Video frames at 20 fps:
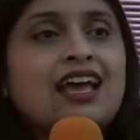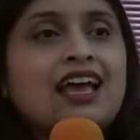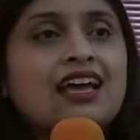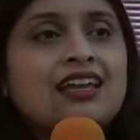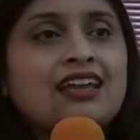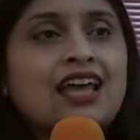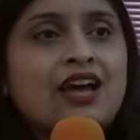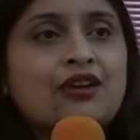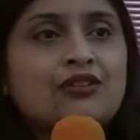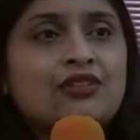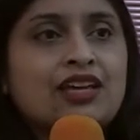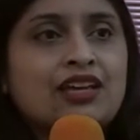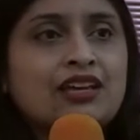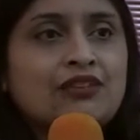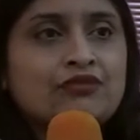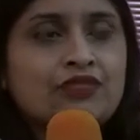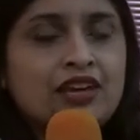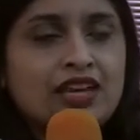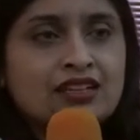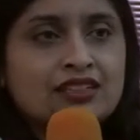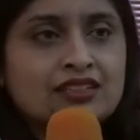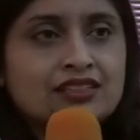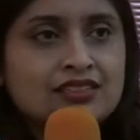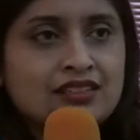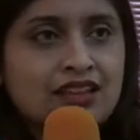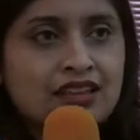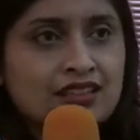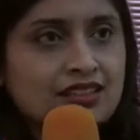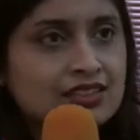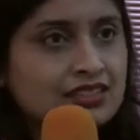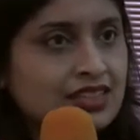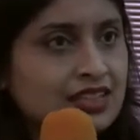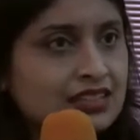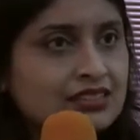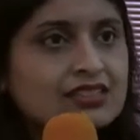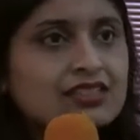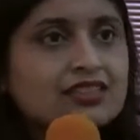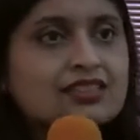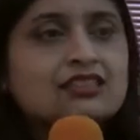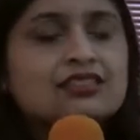and how that affects other
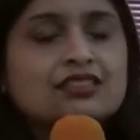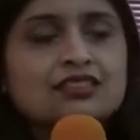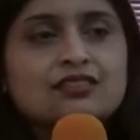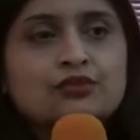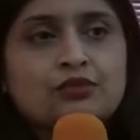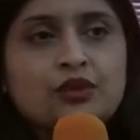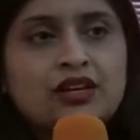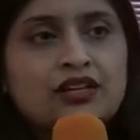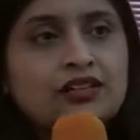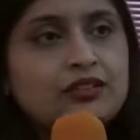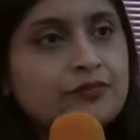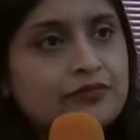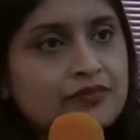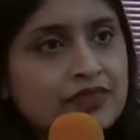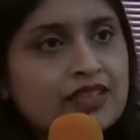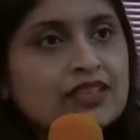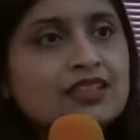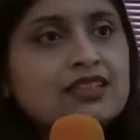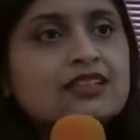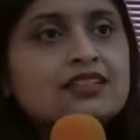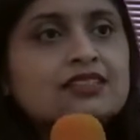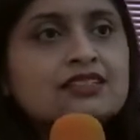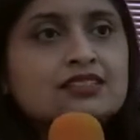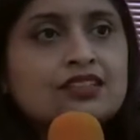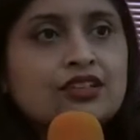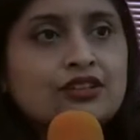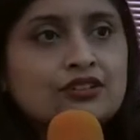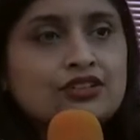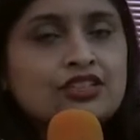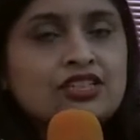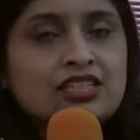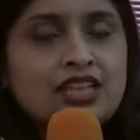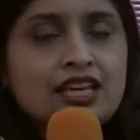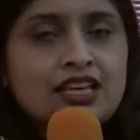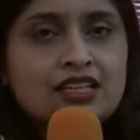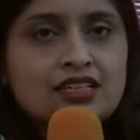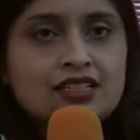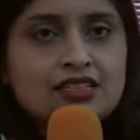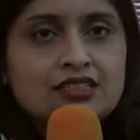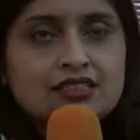senses as well. So
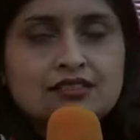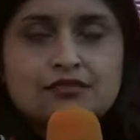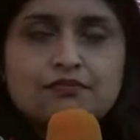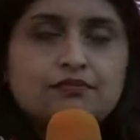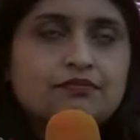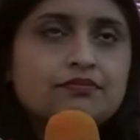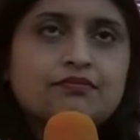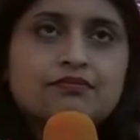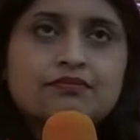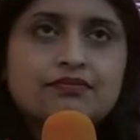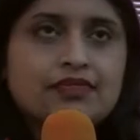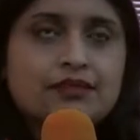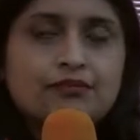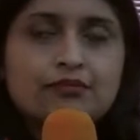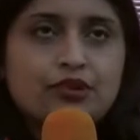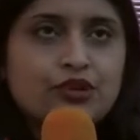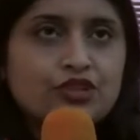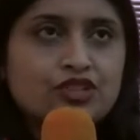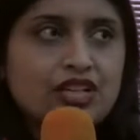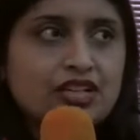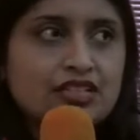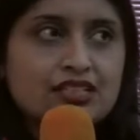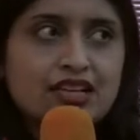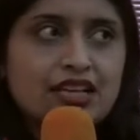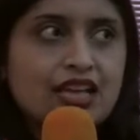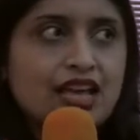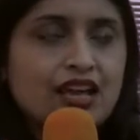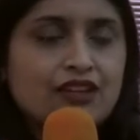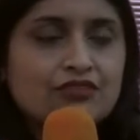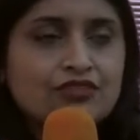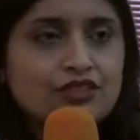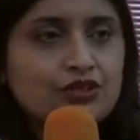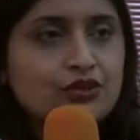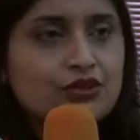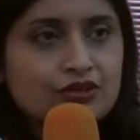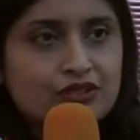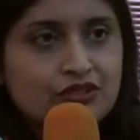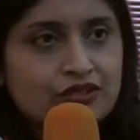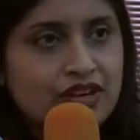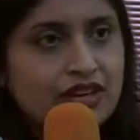today's project I have is
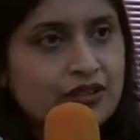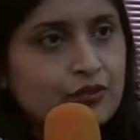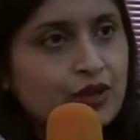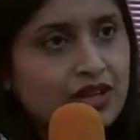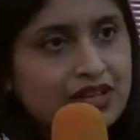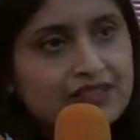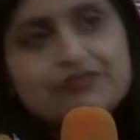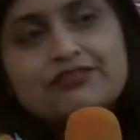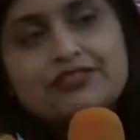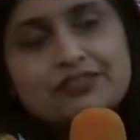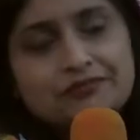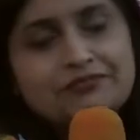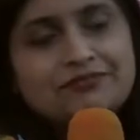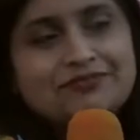called The Great Wave.